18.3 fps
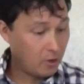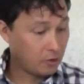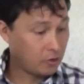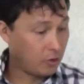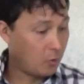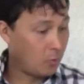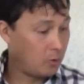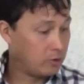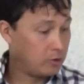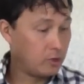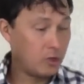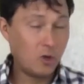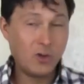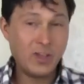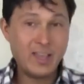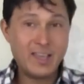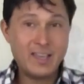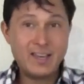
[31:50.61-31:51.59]
so I want to
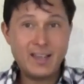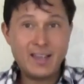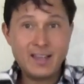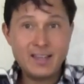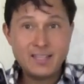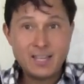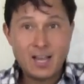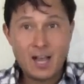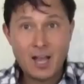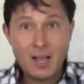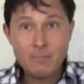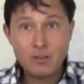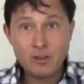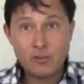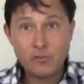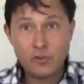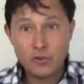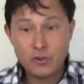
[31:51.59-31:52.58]
go ahead and time
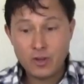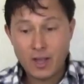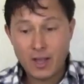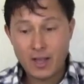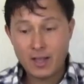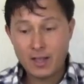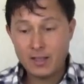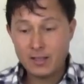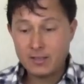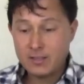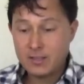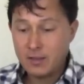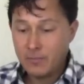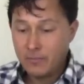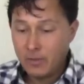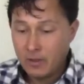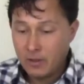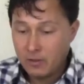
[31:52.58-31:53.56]
this for you guys
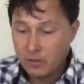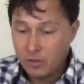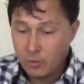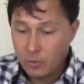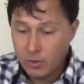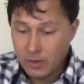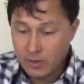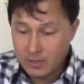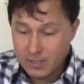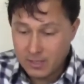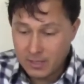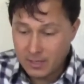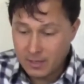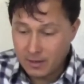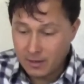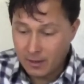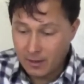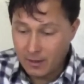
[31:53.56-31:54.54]
to
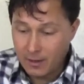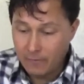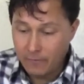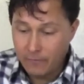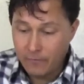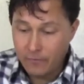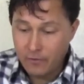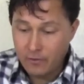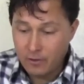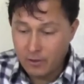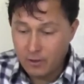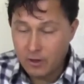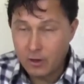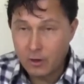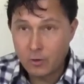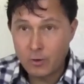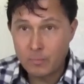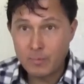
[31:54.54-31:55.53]
see if,
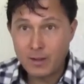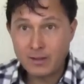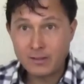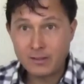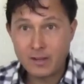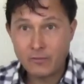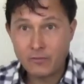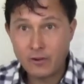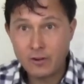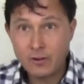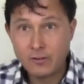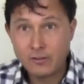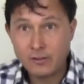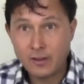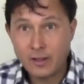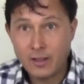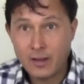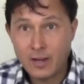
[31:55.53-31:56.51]
you know, it makes a
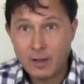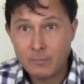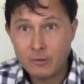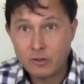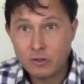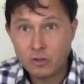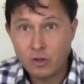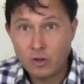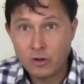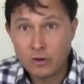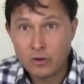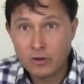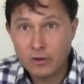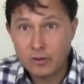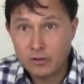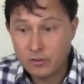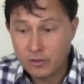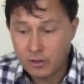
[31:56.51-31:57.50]
difference and how much
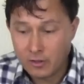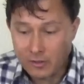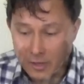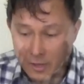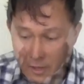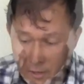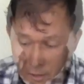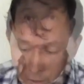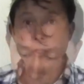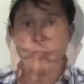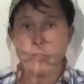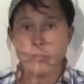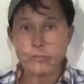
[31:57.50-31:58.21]
longer it's going to take.